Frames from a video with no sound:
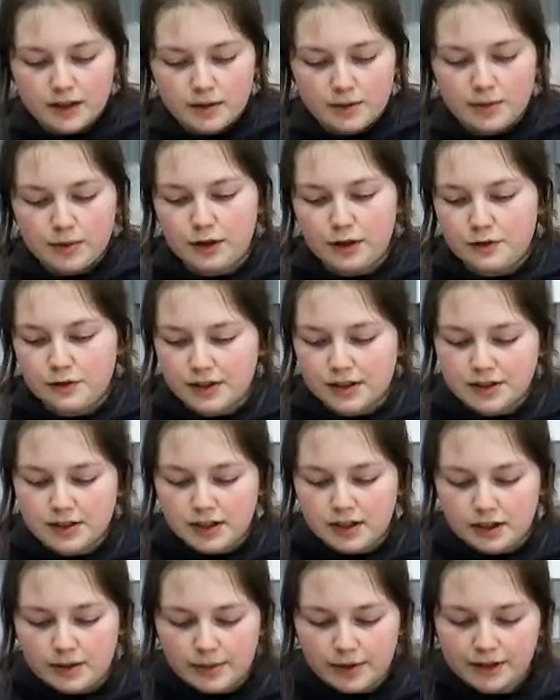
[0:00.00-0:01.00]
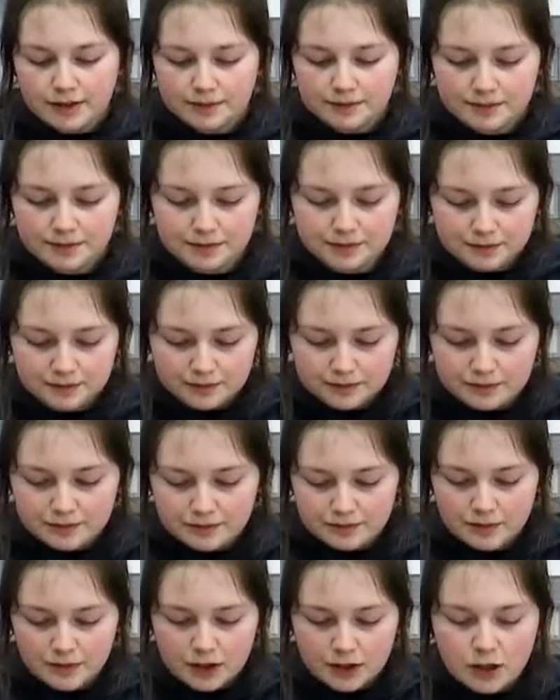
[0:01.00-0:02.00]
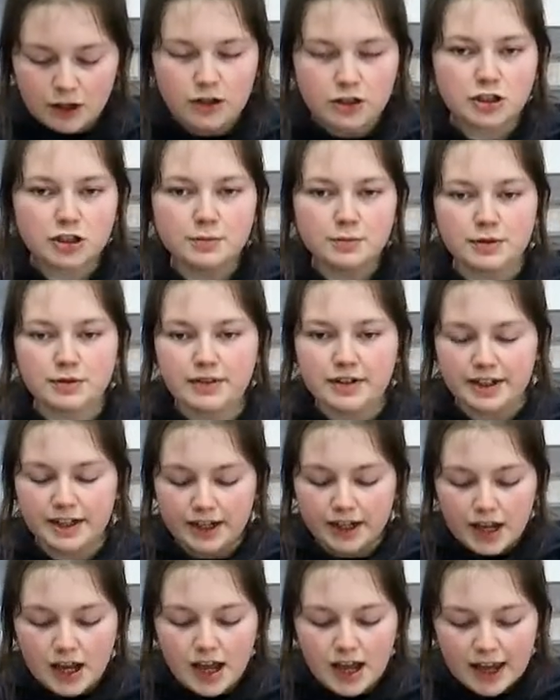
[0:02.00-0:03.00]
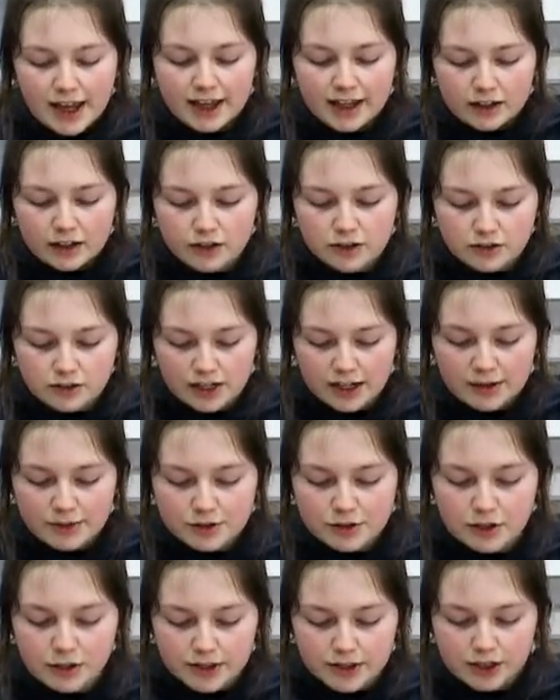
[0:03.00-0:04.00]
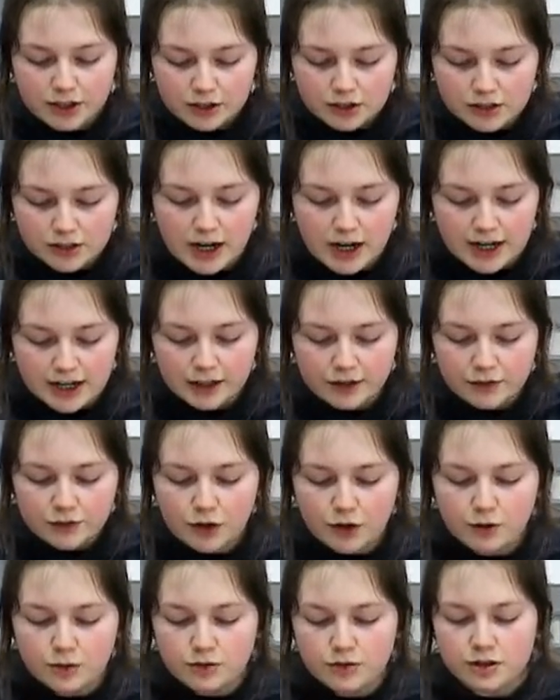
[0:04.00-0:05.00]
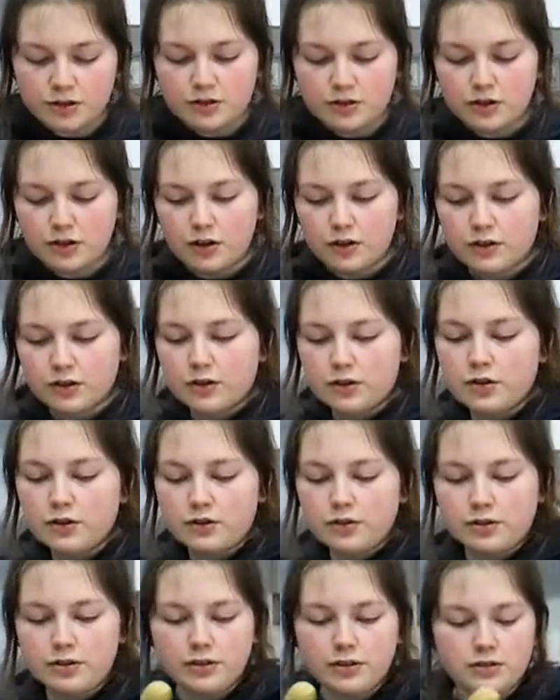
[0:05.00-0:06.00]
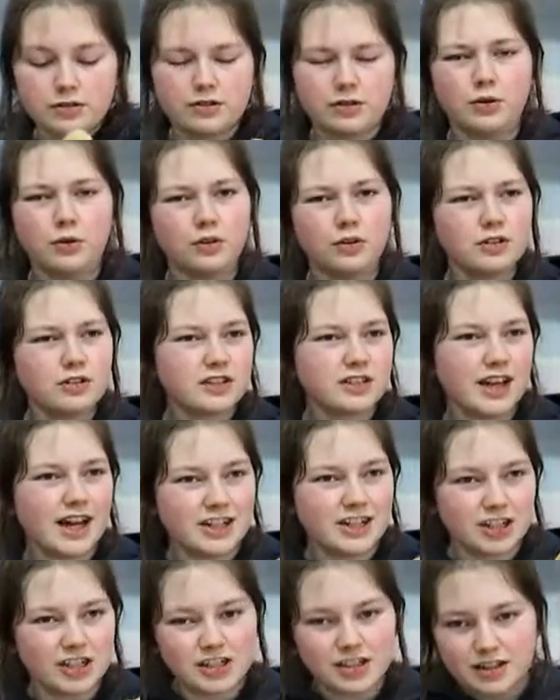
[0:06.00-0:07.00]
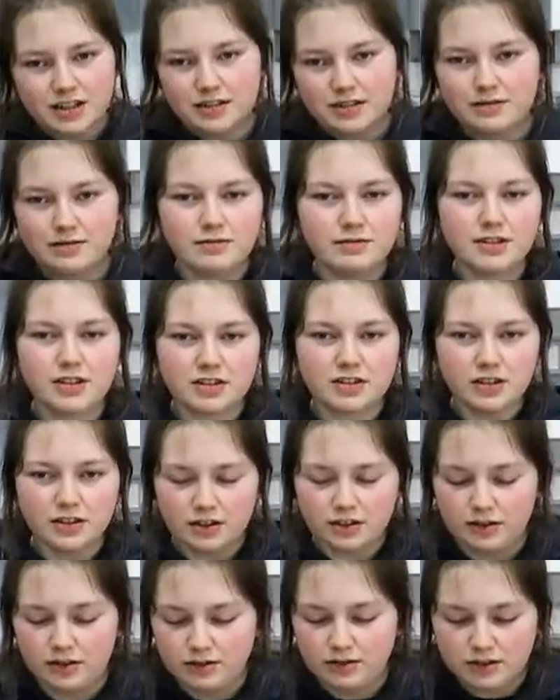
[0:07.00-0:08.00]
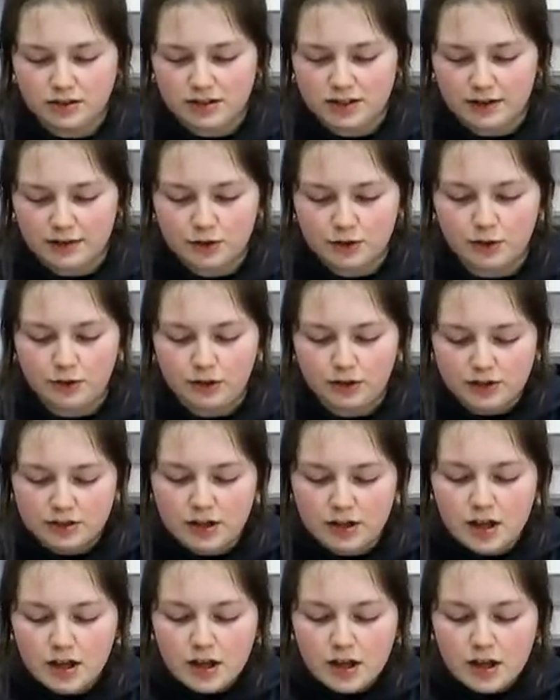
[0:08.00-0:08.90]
Perfect timing. We should be ready. It looked like it was going kind of golden on the corners, edges. It's a circle, it doesn't have corners.